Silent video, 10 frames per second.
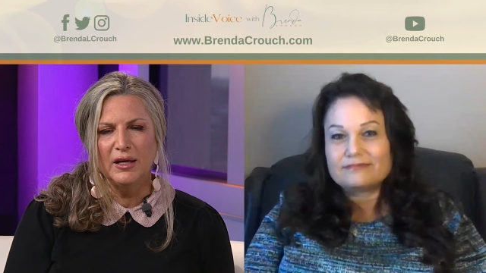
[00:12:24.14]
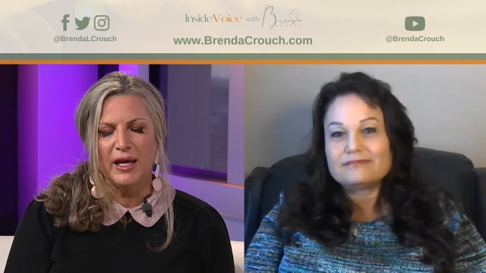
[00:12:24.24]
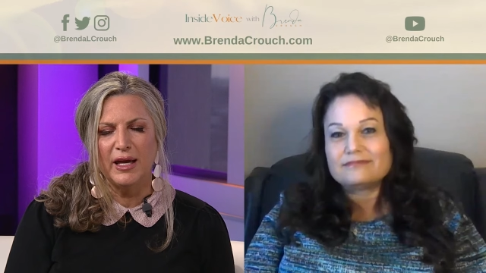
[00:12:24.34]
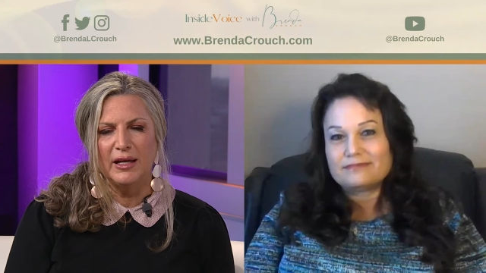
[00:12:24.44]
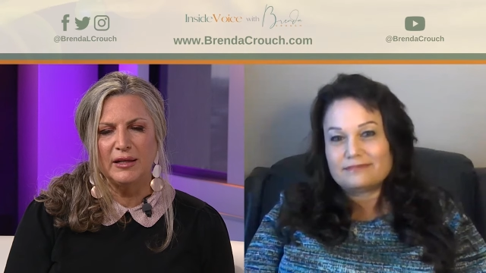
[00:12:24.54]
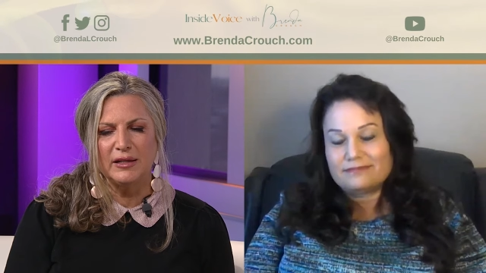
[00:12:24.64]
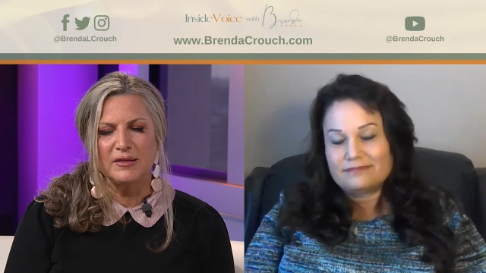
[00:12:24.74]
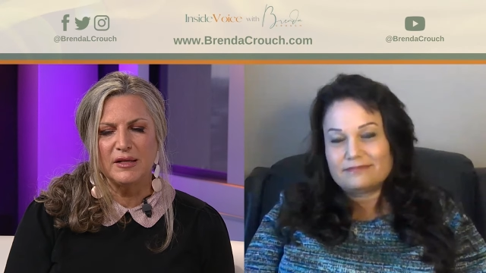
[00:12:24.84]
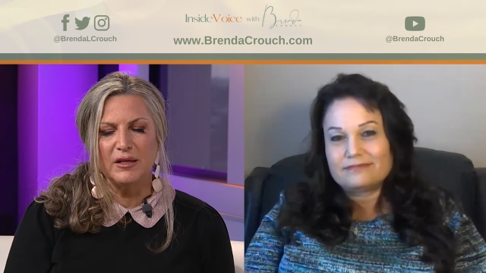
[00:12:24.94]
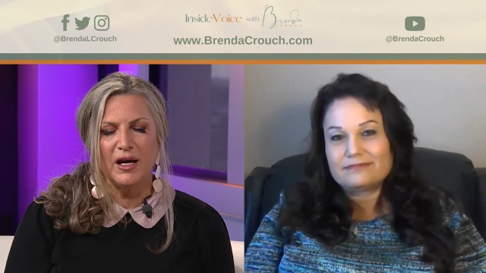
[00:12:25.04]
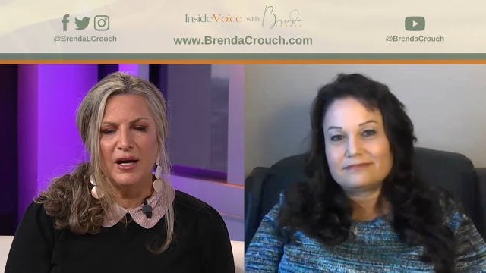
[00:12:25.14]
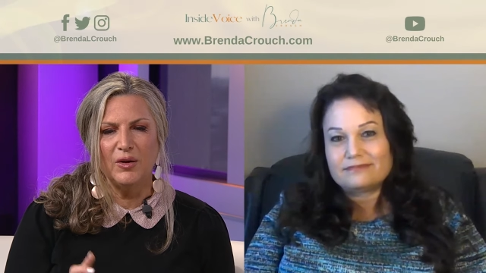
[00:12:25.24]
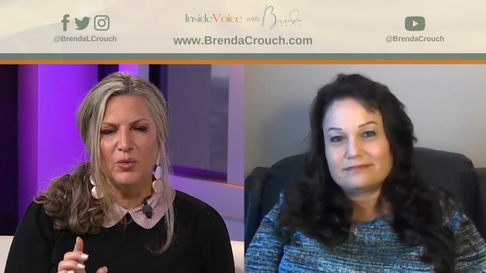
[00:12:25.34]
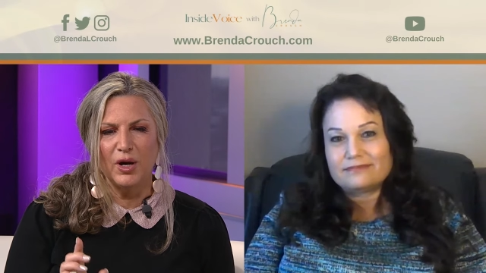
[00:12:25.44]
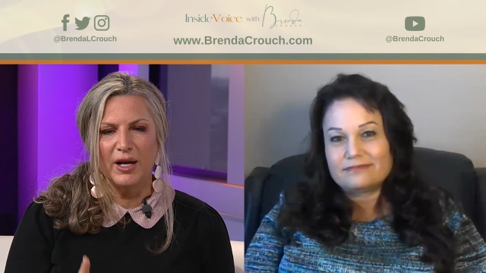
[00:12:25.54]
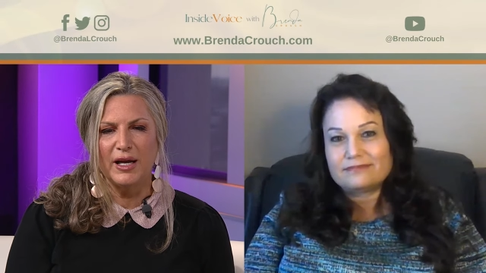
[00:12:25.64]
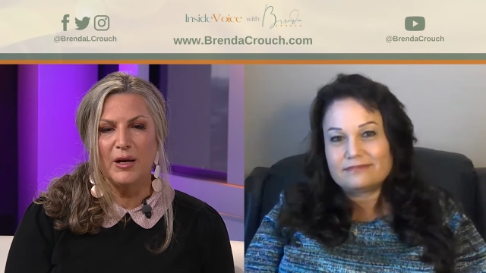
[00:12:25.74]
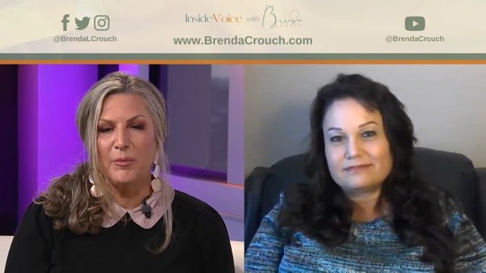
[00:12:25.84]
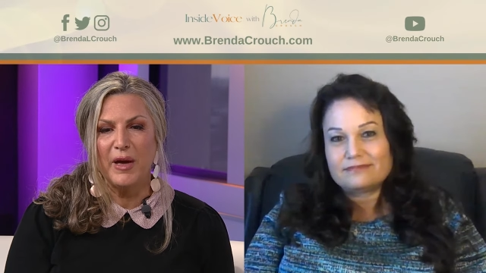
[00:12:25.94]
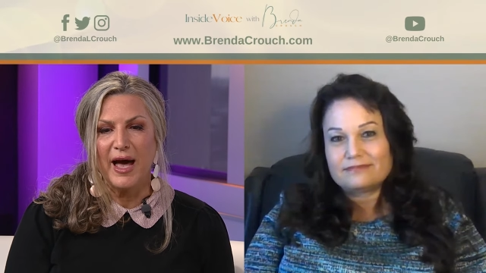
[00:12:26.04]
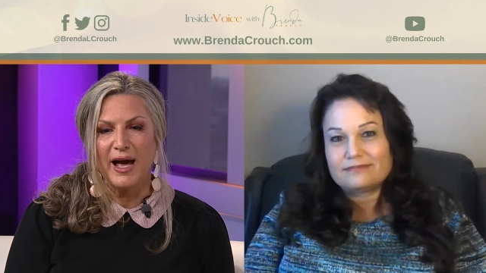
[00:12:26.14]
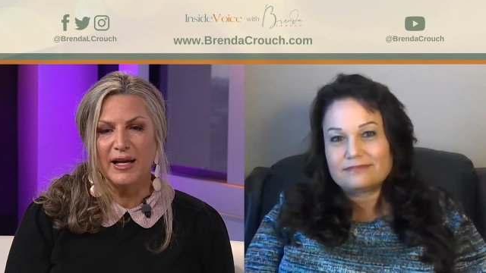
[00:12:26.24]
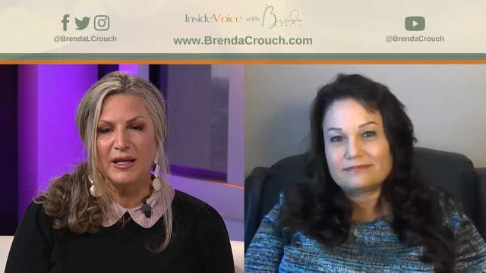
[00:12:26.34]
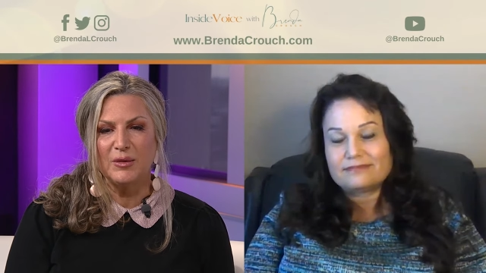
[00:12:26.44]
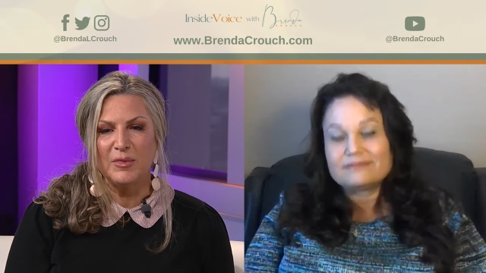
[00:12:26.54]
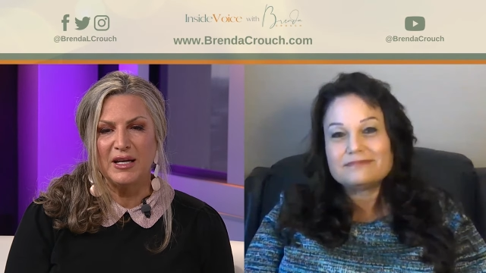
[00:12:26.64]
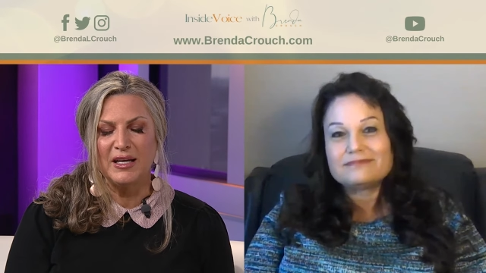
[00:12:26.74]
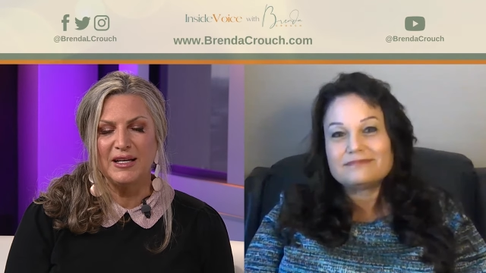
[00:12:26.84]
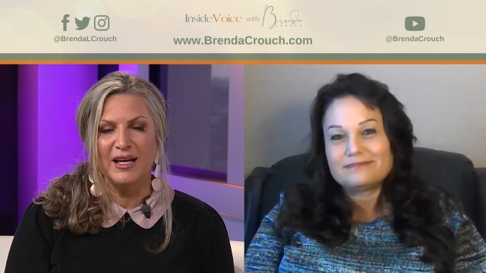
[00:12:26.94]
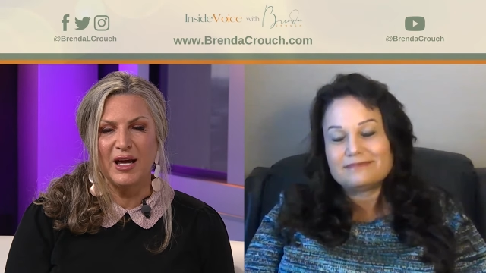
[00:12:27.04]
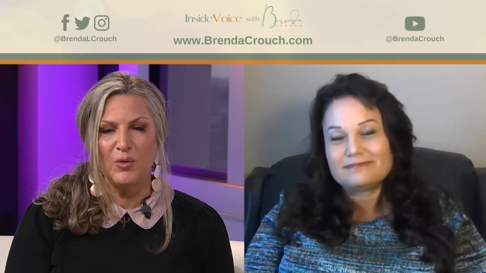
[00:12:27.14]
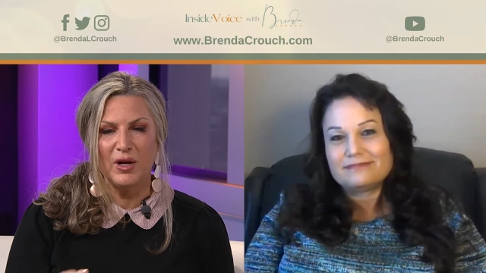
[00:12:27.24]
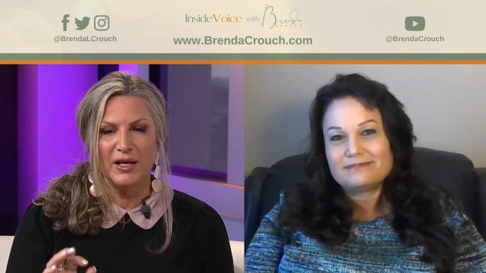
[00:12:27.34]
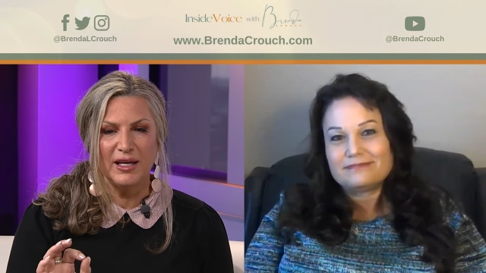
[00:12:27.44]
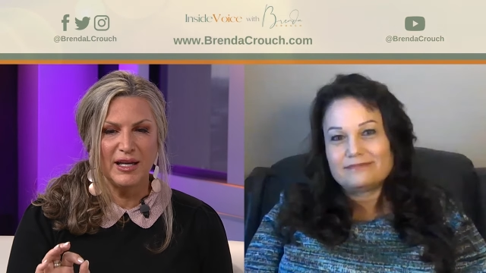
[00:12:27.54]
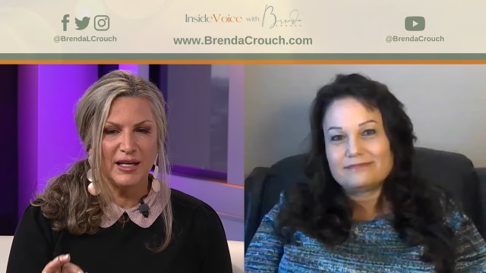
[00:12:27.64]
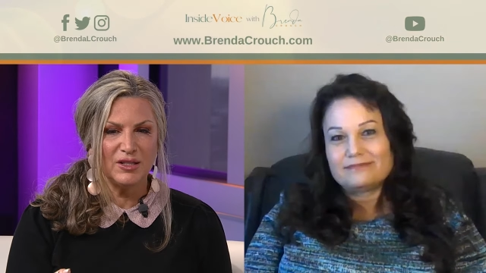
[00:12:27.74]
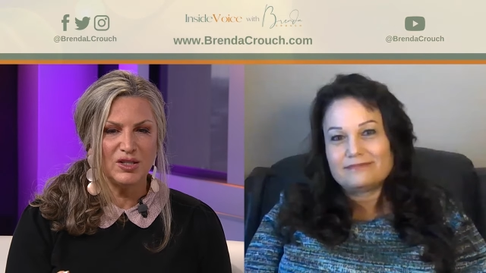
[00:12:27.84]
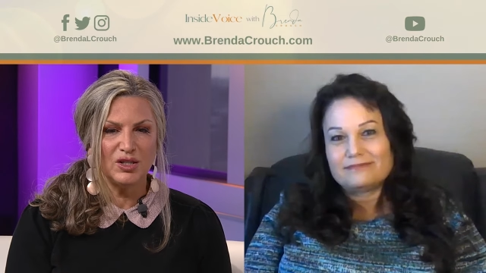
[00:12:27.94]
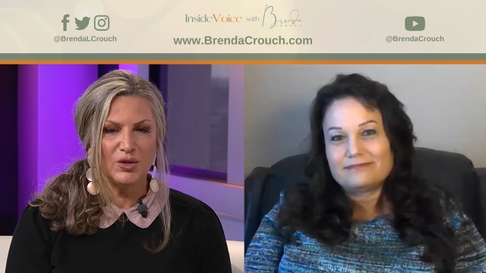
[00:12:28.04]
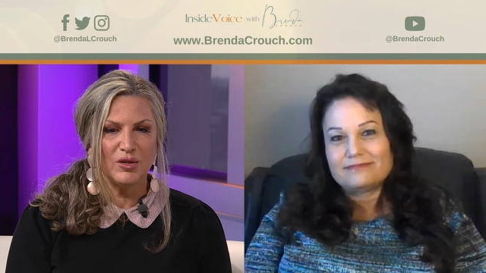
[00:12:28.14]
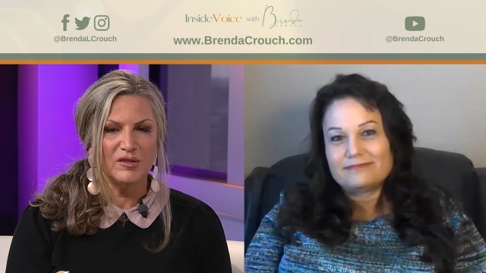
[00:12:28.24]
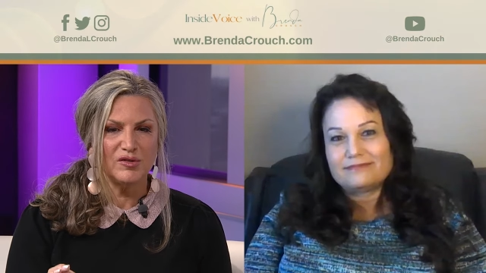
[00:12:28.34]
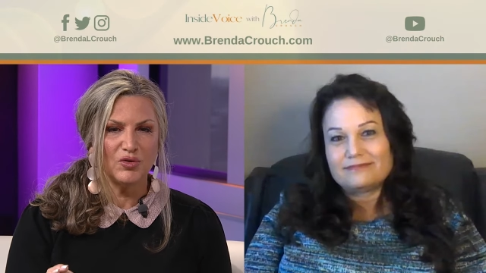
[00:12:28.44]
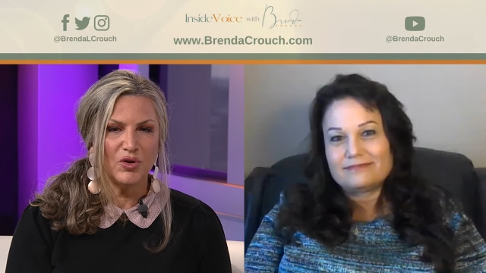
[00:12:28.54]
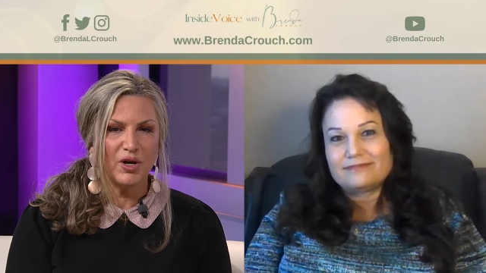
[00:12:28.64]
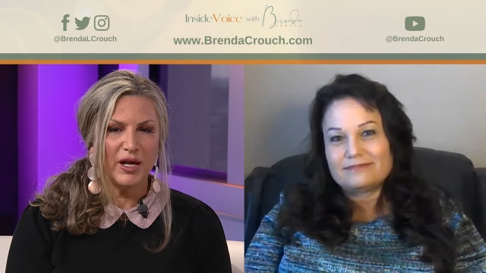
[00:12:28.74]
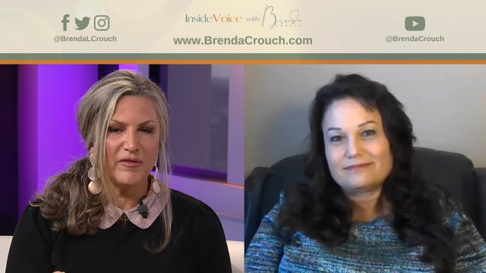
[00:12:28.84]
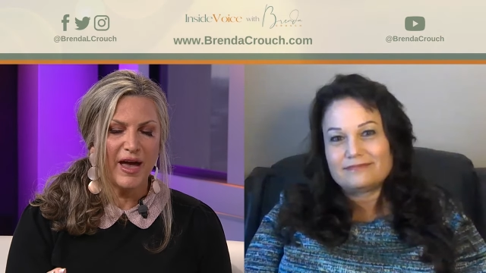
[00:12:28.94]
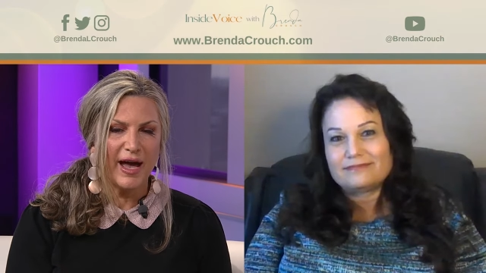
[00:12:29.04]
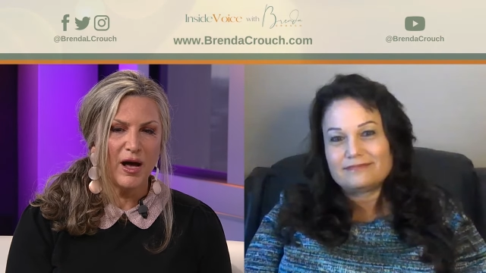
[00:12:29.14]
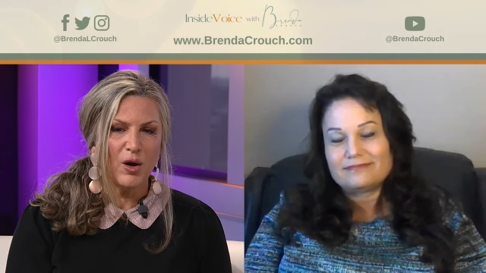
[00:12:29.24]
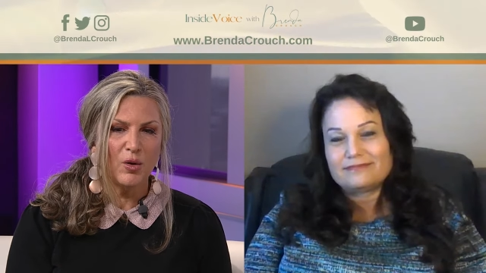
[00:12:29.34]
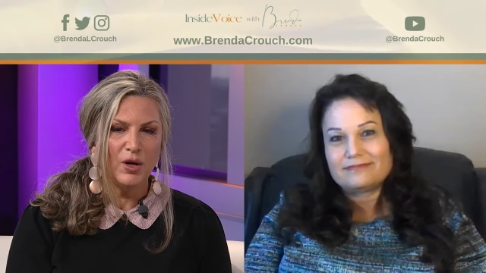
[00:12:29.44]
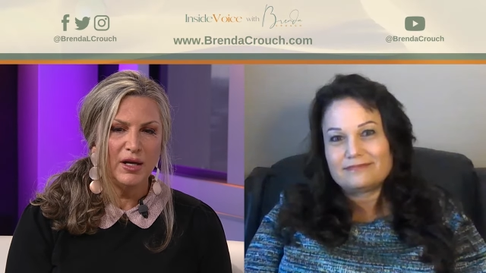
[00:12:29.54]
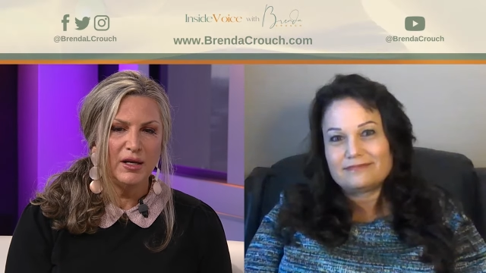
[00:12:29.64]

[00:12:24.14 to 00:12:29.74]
Speaker 1: And listen, uh, we're going to come back in a minute, and I want to get into the story of how